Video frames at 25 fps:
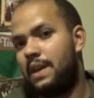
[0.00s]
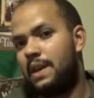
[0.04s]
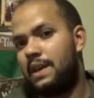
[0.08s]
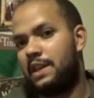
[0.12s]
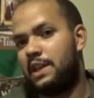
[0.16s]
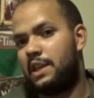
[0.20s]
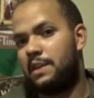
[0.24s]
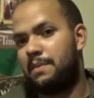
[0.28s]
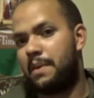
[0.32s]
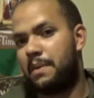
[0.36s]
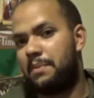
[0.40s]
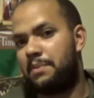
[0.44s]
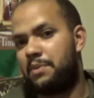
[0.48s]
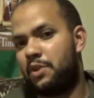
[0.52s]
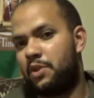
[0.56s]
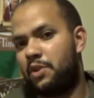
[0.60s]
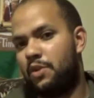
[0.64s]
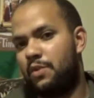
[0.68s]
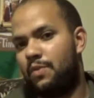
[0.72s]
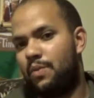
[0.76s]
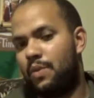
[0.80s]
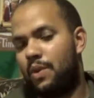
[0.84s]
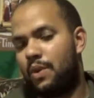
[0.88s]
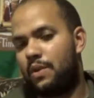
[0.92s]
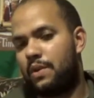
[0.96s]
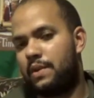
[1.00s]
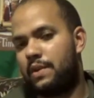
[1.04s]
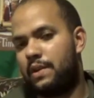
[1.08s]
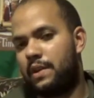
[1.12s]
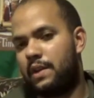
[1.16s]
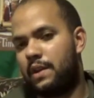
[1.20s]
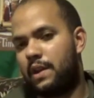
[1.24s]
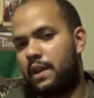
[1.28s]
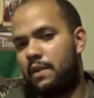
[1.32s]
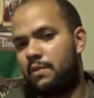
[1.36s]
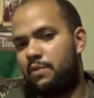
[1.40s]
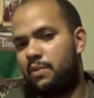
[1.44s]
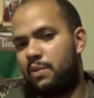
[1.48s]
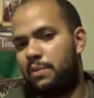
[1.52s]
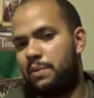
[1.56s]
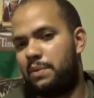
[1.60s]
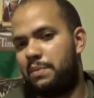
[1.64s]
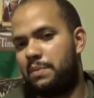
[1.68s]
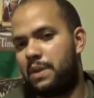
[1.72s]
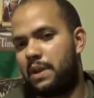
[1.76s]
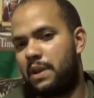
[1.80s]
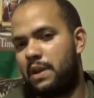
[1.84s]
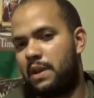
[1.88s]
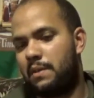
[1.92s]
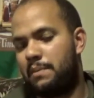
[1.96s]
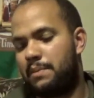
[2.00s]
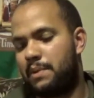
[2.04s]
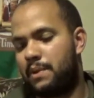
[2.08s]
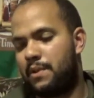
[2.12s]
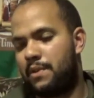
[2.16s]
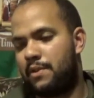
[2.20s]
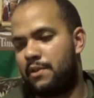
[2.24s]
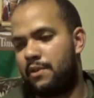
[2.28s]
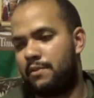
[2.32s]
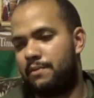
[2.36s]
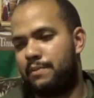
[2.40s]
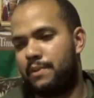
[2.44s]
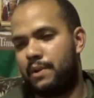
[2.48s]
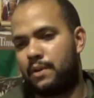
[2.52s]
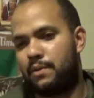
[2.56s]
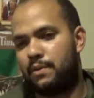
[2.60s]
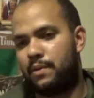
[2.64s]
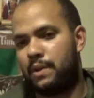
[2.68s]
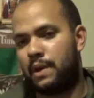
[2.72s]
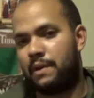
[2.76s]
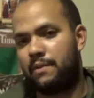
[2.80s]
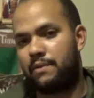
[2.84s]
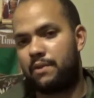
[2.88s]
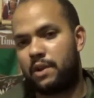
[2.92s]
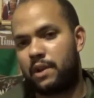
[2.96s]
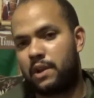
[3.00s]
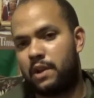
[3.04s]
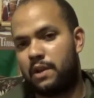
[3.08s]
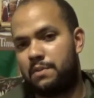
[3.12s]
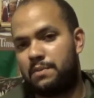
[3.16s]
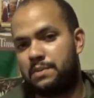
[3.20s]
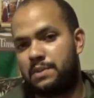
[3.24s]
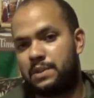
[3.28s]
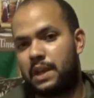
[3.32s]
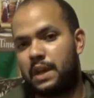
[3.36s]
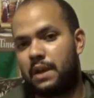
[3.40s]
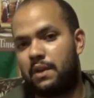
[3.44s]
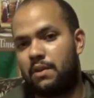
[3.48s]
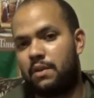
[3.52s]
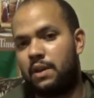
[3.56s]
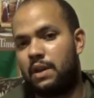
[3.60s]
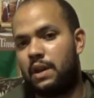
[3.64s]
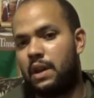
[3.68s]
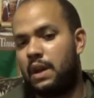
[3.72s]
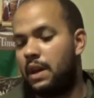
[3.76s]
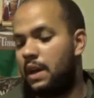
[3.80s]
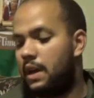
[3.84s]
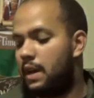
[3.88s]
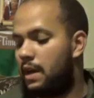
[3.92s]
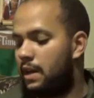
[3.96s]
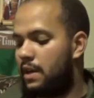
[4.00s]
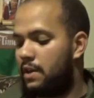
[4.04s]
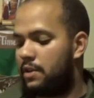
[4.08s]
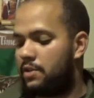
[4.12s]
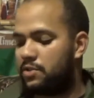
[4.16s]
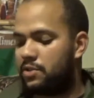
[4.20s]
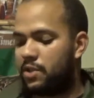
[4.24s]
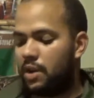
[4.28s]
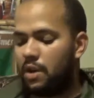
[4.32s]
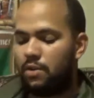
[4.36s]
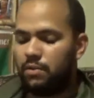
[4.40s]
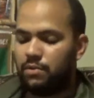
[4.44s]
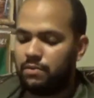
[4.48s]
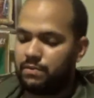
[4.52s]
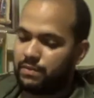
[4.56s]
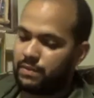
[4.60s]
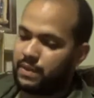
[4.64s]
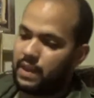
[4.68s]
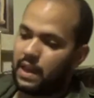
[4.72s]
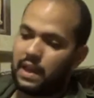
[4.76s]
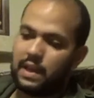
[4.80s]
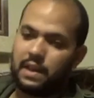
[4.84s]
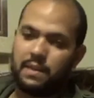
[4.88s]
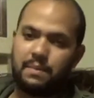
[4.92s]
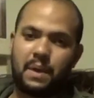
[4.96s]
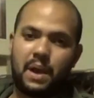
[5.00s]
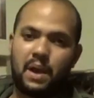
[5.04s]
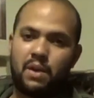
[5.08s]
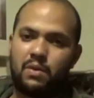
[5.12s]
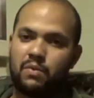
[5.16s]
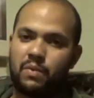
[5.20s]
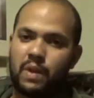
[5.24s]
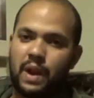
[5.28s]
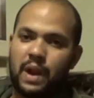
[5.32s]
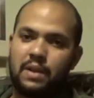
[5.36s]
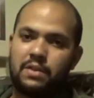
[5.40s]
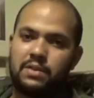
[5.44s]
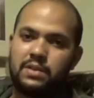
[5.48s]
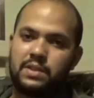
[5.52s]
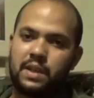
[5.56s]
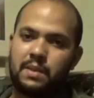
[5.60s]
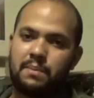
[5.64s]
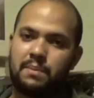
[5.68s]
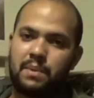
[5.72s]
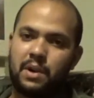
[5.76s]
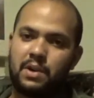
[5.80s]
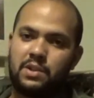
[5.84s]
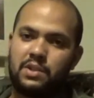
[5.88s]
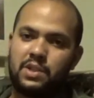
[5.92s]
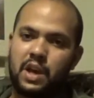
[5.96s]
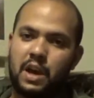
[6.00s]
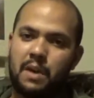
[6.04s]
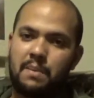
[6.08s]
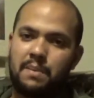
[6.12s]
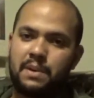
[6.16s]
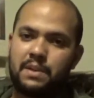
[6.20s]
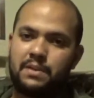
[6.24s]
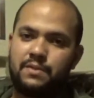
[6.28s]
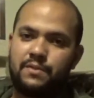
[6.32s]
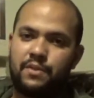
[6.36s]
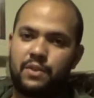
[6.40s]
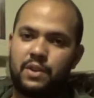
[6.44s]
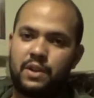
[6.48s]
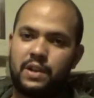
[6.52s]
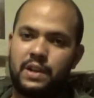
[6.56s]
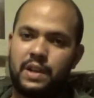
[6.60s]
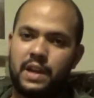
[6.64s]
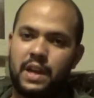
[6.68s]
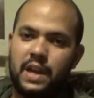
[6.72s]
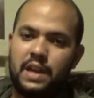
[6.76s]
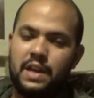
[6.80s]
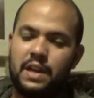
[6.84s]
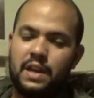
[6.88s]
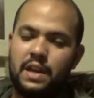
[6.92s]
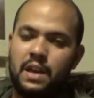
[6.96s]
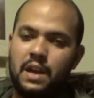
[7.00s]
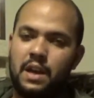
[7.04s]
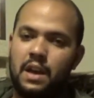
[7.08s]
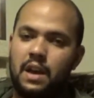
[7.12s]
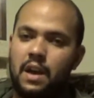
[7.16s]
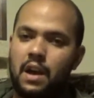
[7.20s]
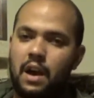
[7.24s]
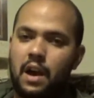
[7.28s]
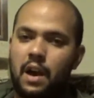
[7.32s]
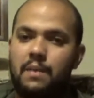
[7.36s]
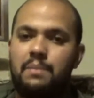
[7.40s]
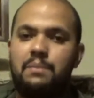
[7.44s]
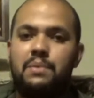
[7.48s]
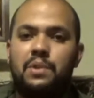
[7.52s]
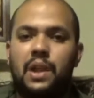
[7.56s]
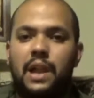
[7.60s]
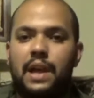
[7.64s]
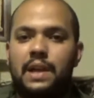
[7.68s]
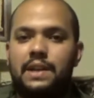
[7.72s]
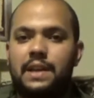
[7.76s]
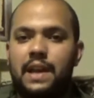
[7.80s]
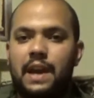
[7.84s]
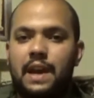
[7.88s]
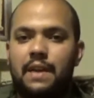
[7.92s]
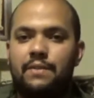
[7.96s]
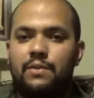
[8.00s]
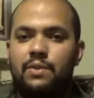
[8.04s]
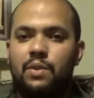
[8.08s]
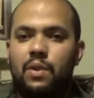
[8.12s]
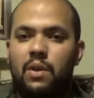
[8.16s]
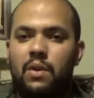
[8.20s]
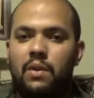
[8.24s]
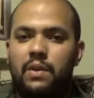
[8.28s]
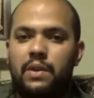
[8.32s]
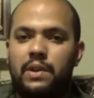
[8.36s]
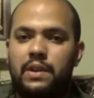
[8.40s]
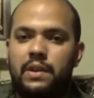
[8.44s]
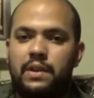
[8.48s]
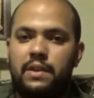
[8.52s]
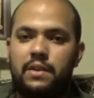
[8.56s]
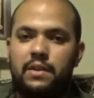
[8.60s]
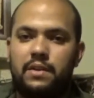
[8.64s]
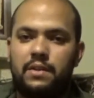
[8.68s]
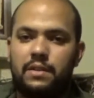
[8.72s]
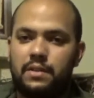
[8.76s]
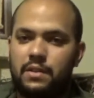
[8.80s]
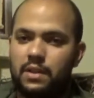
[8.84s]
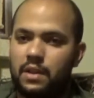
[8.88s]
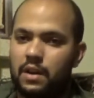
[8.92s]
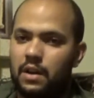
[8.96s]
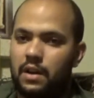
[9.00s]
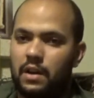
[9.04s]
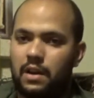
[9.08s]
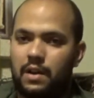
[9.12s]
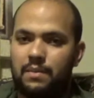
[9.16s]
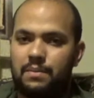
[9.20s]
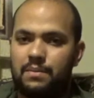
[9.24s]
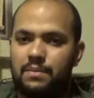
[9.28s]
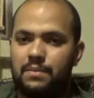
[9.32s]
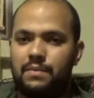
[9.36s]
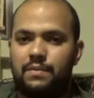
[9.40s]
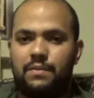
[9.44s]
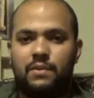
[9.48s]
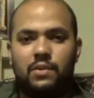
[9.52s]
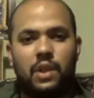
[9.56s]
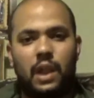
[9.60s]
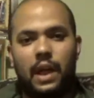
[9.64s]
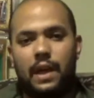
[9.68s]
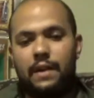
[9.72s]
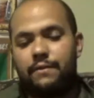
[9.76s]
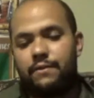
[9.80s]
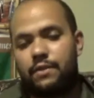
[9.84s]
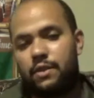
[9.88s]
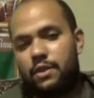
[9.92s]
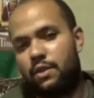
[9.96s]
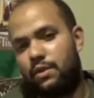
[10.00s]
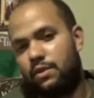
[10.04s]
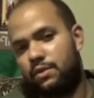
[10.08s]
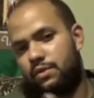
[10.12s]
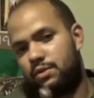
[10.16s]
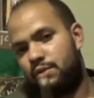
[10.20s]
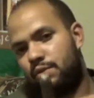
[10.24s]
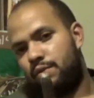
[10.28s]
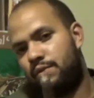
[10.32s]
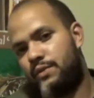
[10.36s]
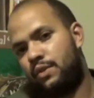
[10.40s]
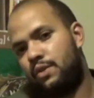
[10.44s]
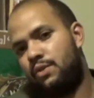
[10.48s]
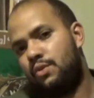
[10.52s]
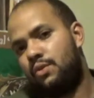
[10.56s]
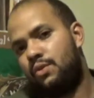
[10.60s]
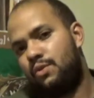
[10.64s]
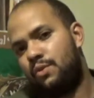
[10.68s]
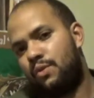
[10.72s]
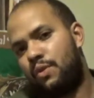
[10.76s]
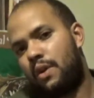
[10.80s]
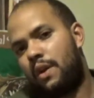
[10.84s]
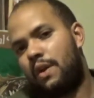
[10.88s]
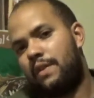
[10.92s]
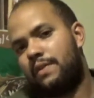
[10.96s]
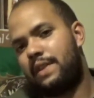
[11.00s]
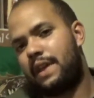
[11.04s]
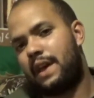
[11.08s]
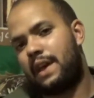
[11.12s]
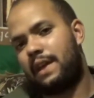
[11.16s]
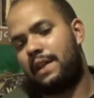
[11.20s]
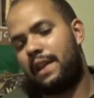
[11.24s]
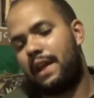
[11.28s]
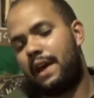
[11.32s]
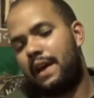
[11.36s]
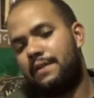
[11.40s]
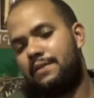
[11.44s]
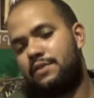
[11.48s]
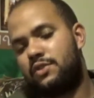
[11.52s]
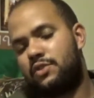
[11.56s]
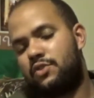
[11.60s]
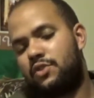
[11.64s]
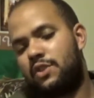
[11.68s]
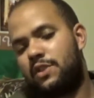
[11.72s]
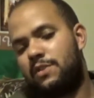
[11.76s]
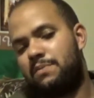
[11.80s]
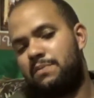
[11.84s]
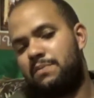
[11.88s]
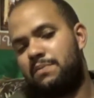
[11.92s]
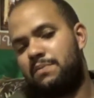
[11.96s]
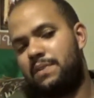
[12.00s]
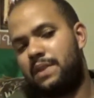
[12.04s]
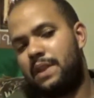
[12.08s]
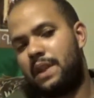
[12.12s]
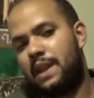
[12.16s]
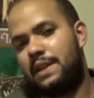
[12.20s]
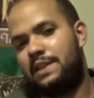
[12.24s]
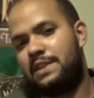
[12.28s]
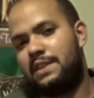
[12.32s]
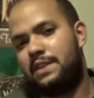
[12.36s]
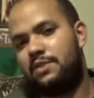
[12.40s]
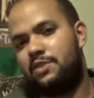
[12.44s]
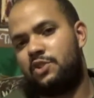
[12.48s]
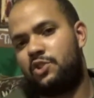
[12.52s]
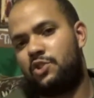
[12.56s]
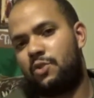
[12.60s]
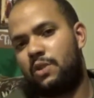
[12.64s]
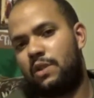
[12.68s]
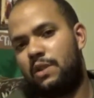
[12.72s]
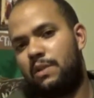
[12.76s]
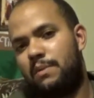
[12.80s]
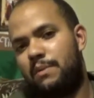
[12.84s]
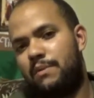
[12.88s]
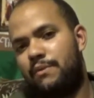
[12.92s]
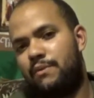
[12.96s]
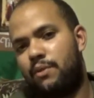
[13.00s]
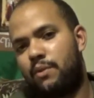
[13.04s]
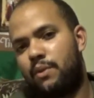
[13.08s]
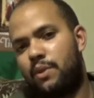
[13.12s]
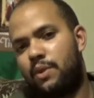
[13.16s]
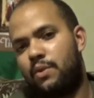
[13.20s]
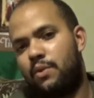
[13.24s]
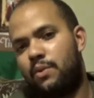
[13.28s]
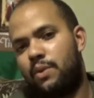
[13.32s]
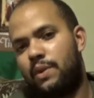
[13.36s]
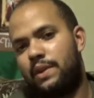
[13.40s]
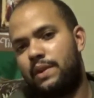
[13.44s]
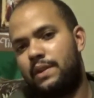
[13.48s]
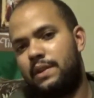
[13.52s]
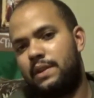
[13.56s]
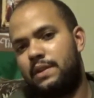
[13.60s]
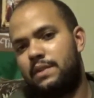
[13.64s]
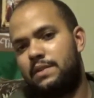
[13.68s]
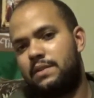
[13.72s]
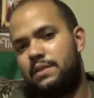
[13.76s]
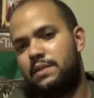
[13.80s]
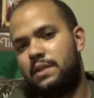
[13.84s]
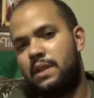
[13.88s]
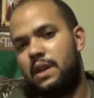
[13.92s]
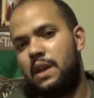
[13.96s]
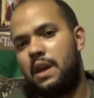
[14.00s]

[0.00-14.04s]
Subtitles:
keep up the good work, and I will be picking up your third book whenever it comes out. So that about rounds up our topics for today. I'm glad to have you all here. I'm glad for those of you who were on that live stream that I did shortly before recording this.